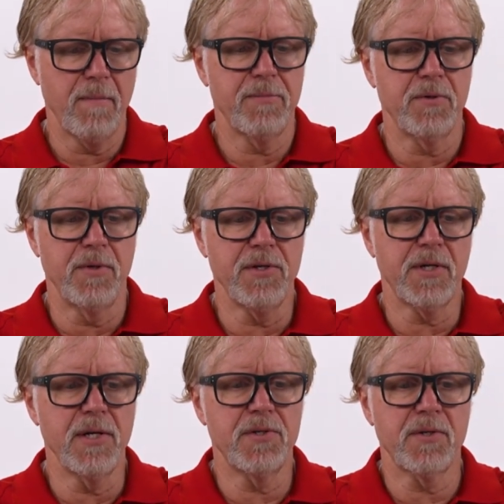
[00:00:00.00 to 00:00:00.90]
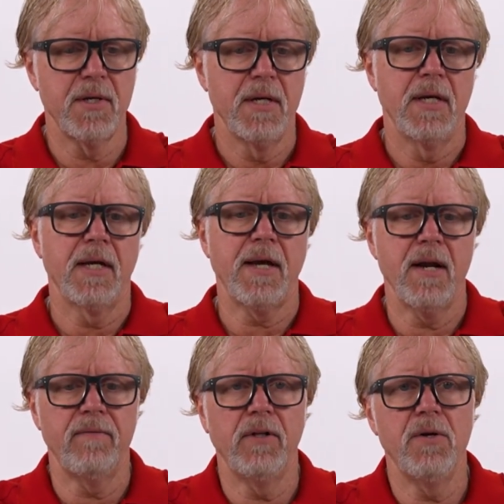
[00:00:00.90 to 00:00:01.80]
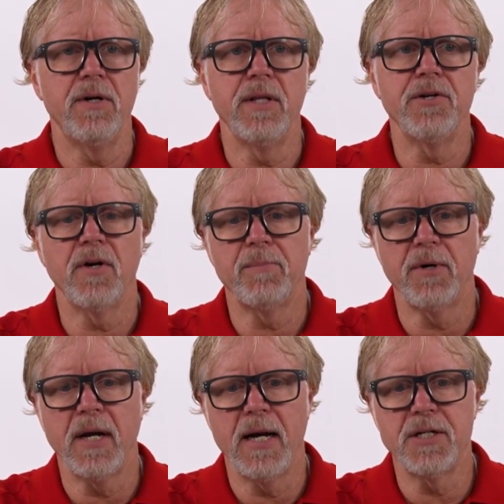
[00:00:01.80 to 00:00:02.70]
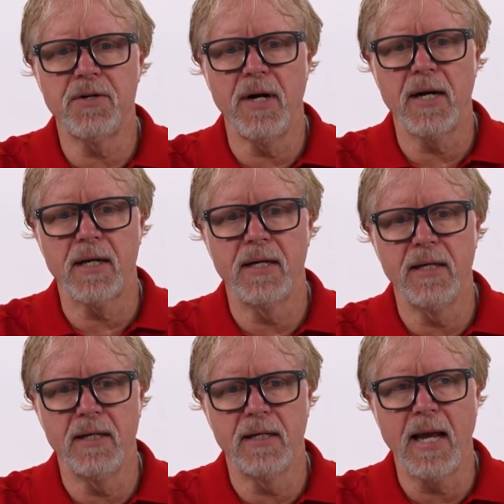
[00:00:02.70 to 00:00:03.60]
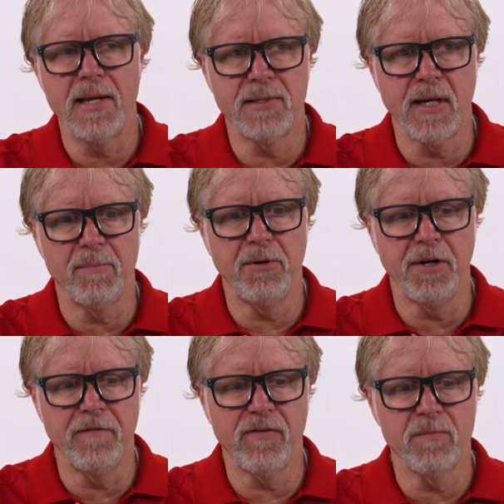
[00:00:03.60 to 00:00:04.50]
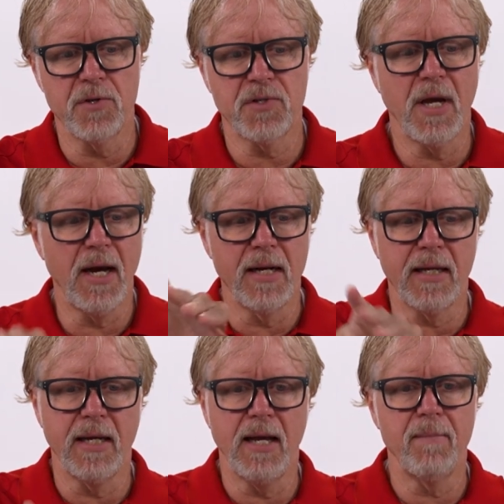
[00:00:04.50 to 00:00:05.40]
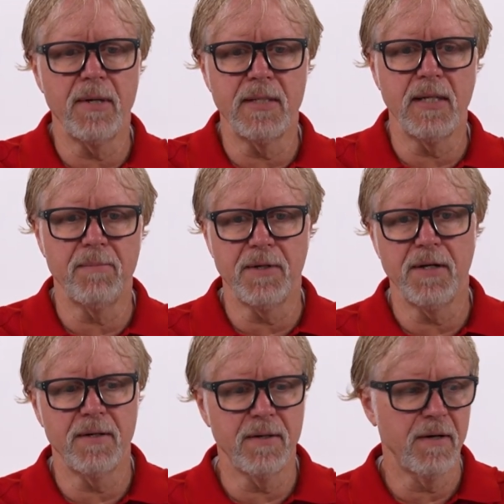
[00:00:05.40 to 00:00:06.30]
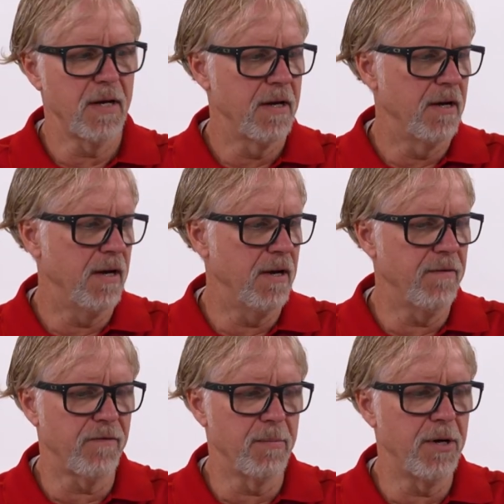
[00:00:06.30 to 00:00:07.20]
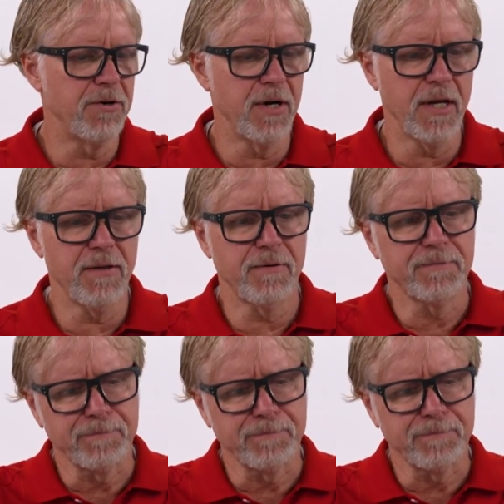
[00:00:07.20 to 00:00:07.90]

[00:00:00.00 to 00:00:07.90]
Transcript: So this gets kind of loaded in your upper guide track. It has to get put in from the side. It cannot be tipped in from underneath.